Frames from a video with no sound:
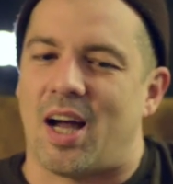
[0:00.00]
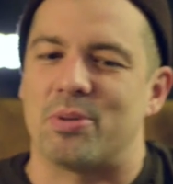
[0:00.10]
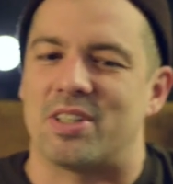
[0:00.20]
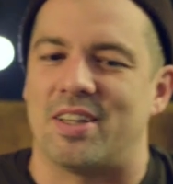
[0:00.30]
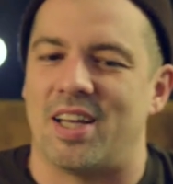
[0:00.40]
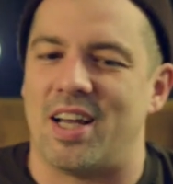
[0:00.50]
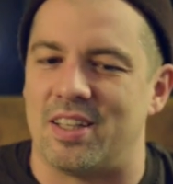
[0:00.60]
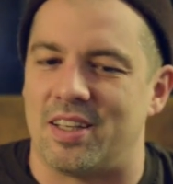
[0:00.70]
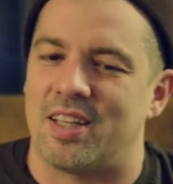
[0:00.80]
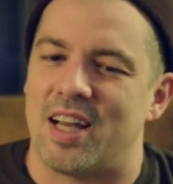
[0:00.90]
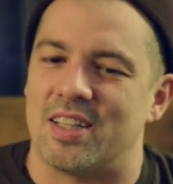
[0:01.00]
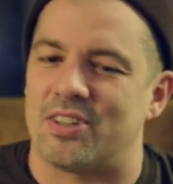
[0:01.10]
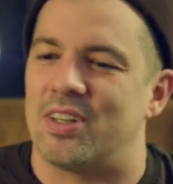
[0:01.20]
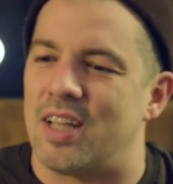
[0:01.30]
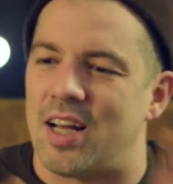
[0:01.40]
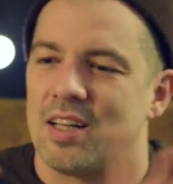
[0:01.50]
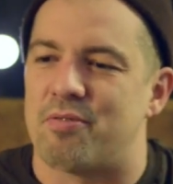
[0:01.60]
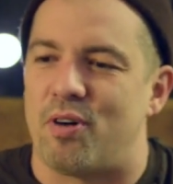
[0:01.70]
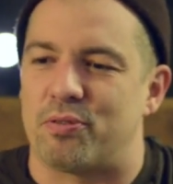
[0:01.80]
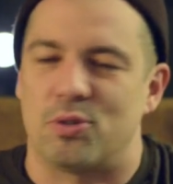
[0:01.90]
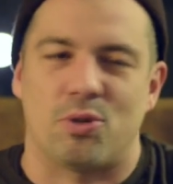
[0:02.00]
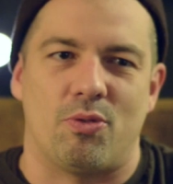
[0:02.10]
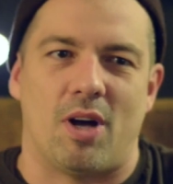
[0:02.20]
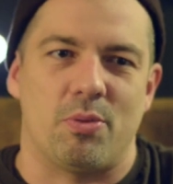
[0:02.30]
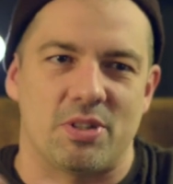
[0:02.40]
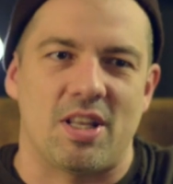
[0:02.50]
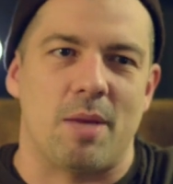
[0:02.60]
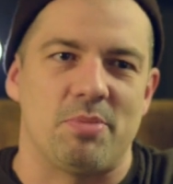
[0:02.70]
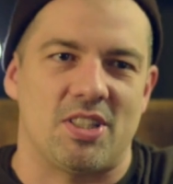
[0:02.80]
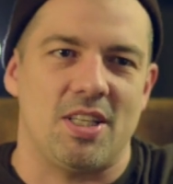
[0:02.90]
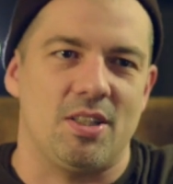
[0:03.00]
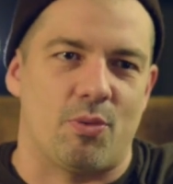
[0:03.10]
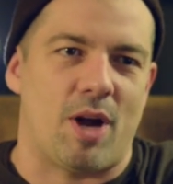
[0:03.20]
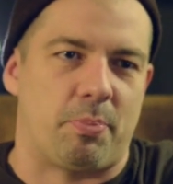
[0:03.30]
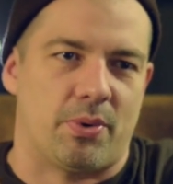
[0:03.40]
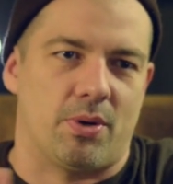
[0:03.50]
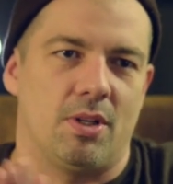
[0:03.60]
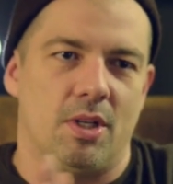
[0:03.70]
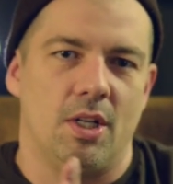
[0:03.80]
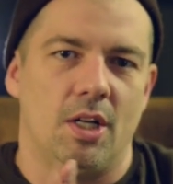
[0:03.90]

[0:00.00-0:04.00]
I was a dancer, and then I evolved to I was the MC, the rapper.